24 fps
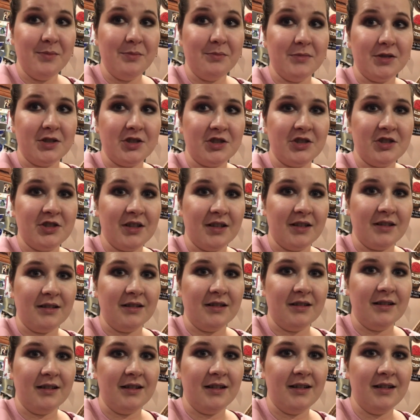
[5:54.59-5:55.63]

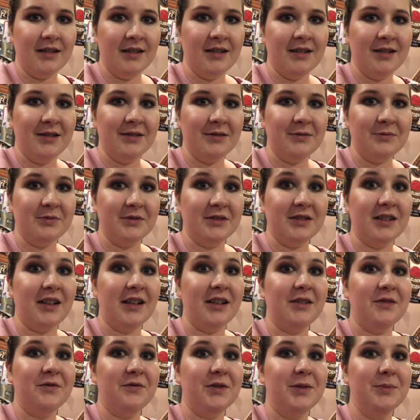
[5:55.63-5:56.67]
Michelle, would
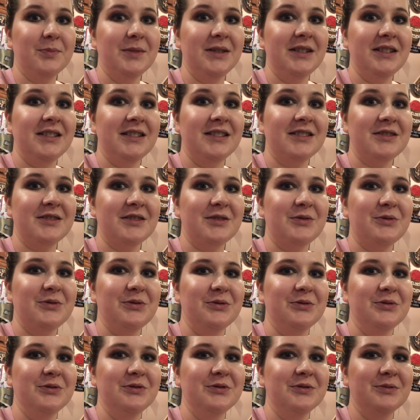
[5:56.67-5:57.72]
like for me to
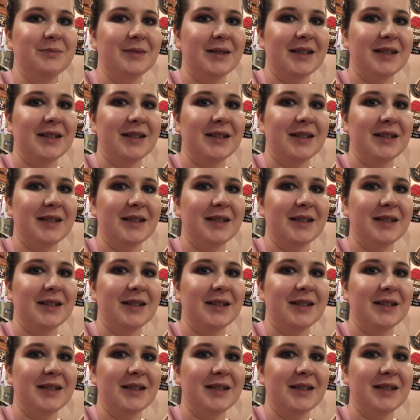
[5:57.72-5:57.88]
do